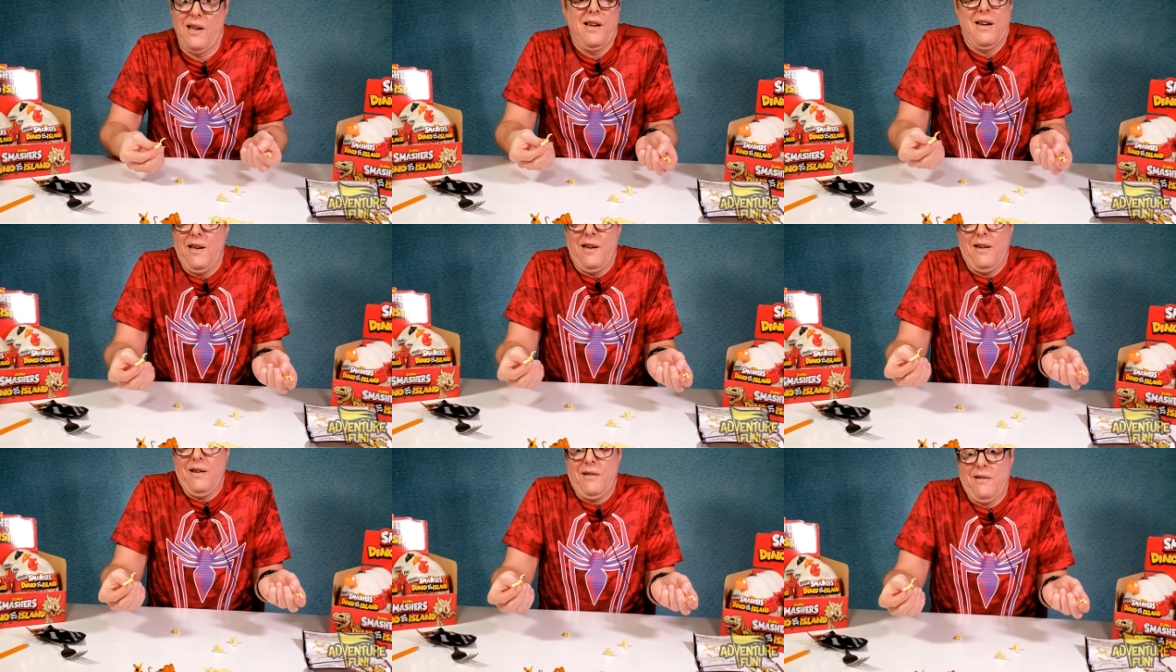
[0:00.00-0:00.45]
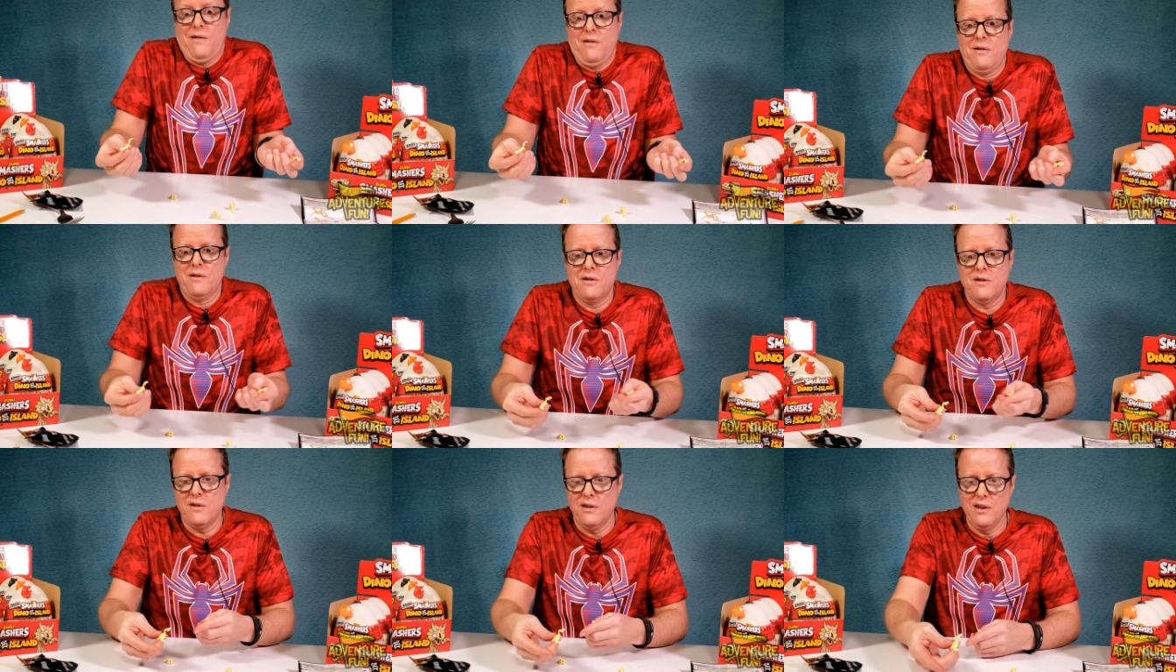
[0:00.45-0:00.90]

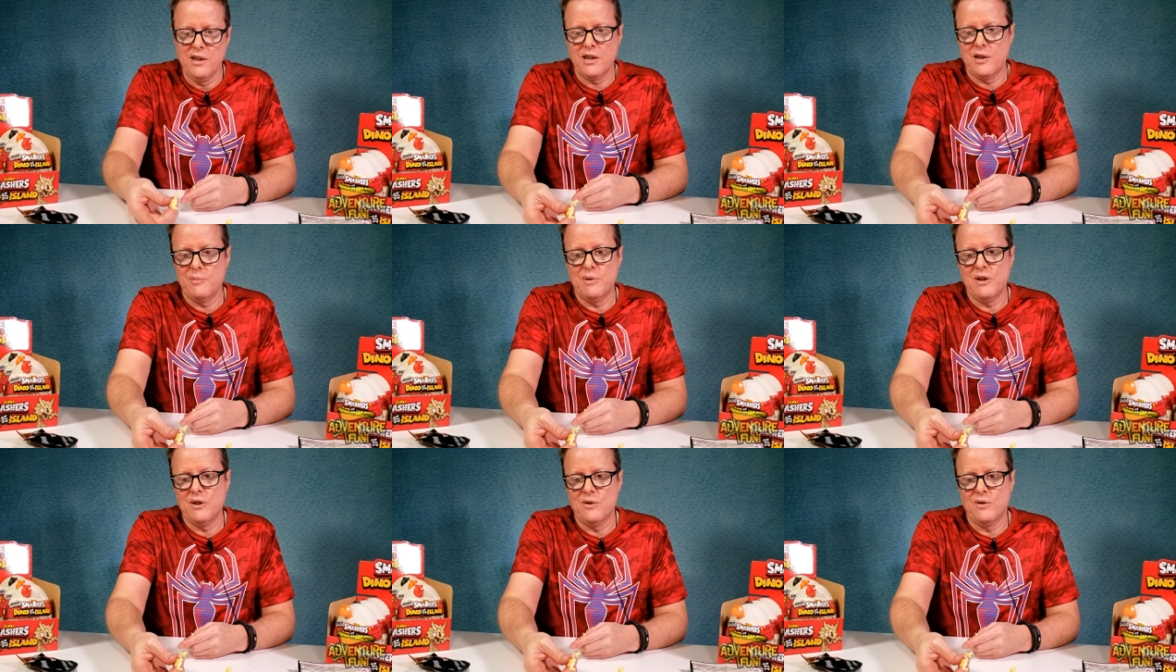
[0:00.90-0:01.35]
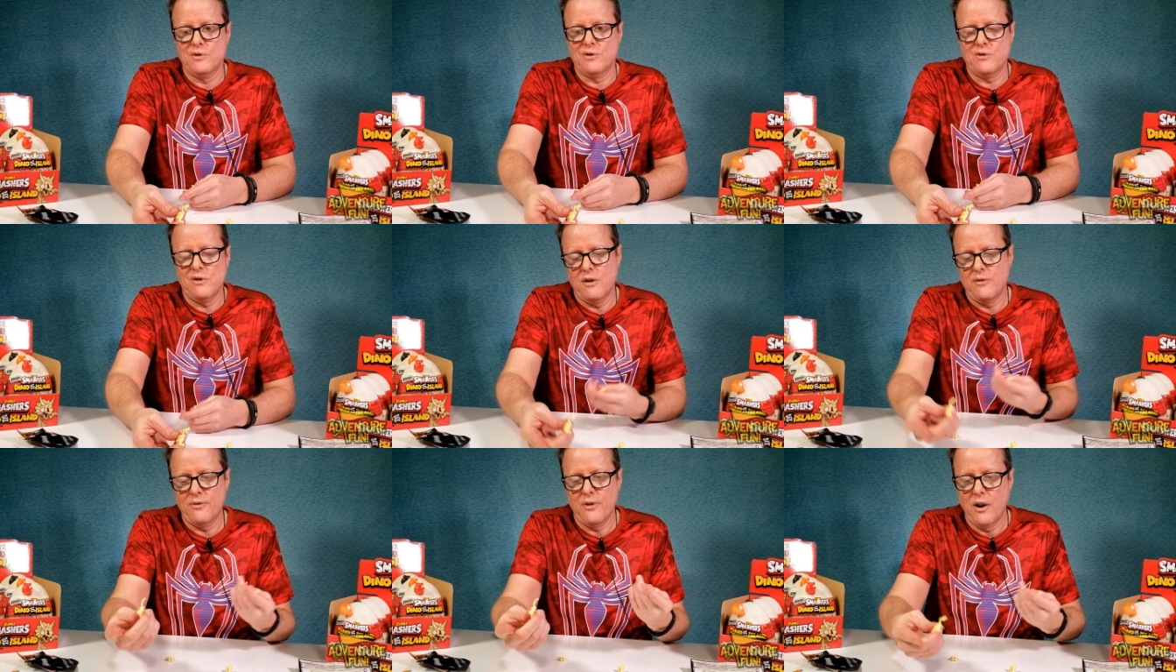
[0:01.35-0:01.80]
Uh, he could be the ultra
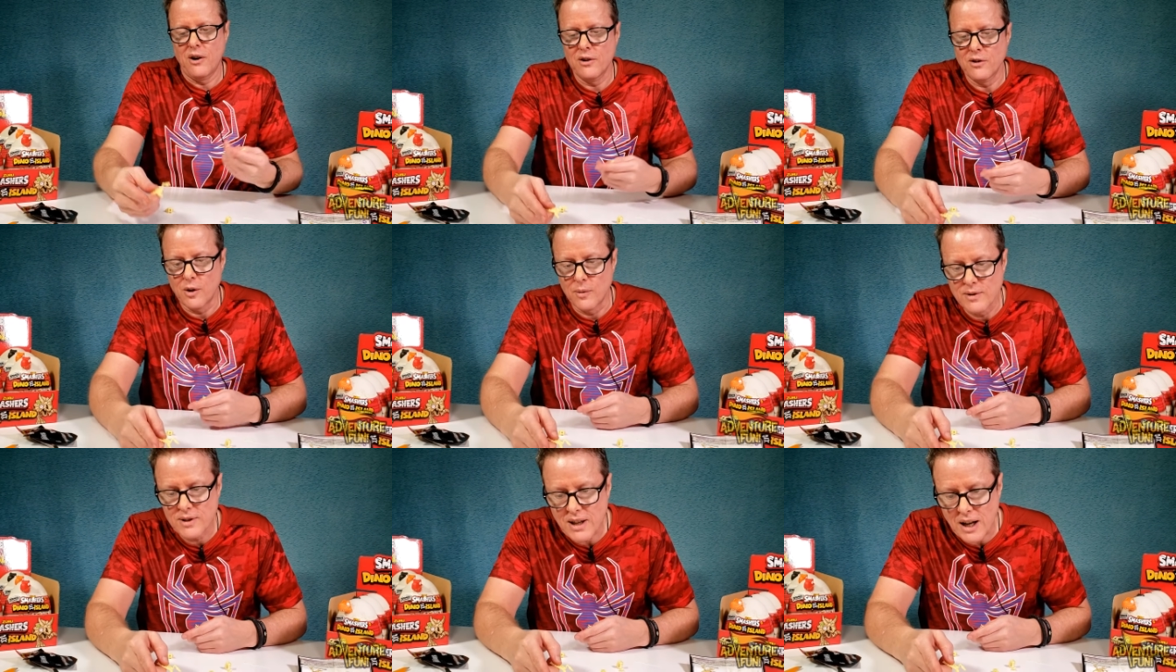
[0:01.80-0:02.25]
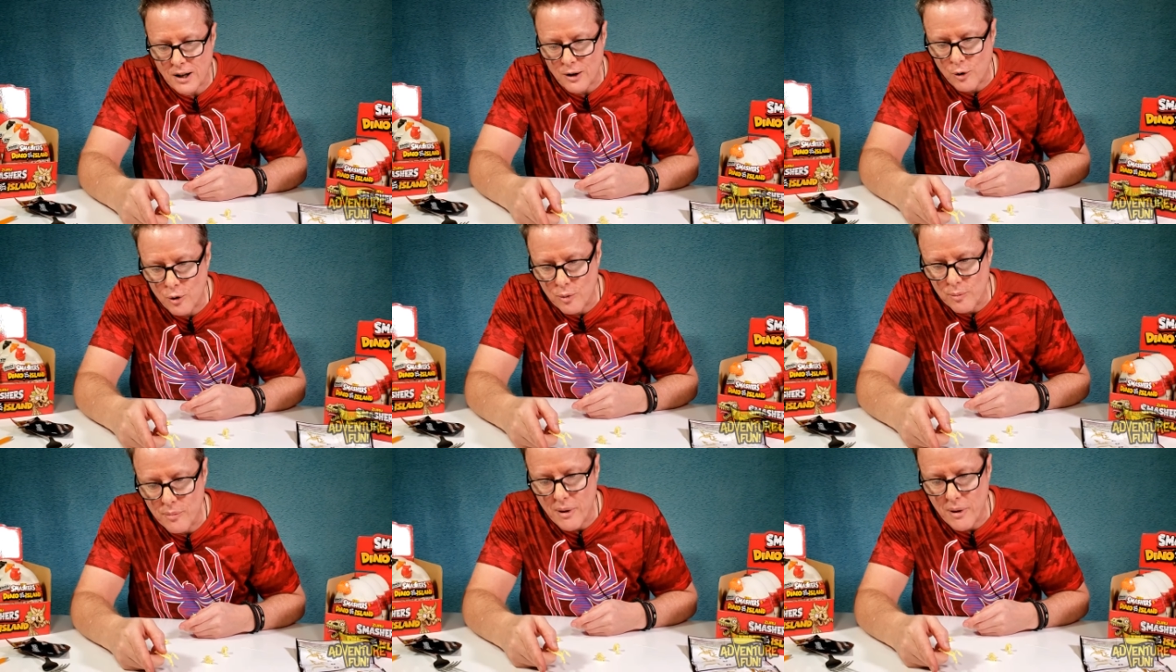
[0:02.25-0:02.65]
rare for all I know. He's got a golden